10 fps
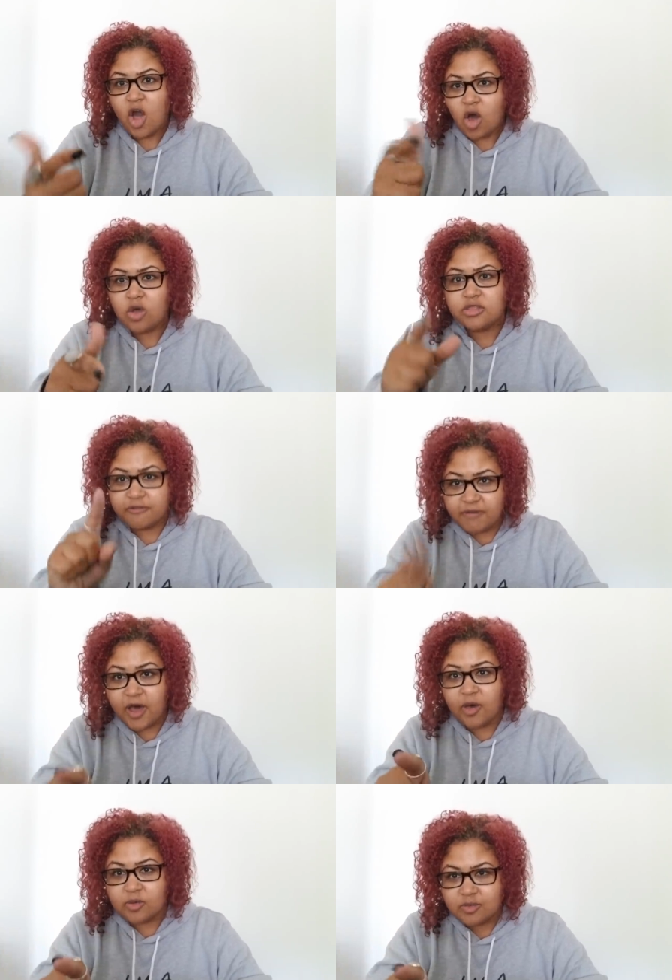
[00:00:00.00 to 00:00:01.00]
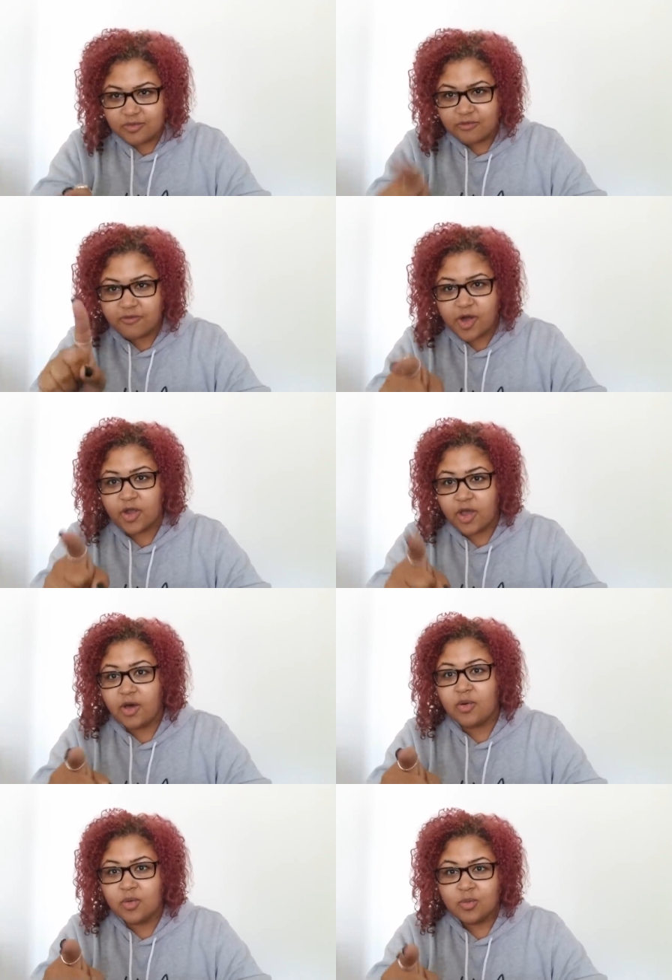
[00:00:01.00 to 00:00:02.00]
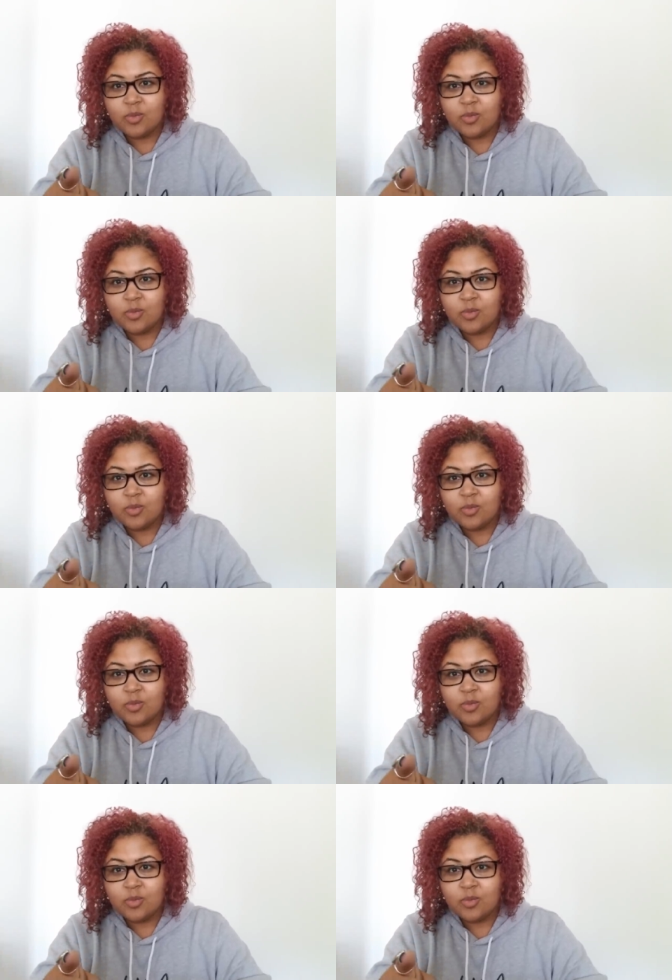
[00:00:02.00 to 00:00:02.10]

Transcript: hold the phone virgo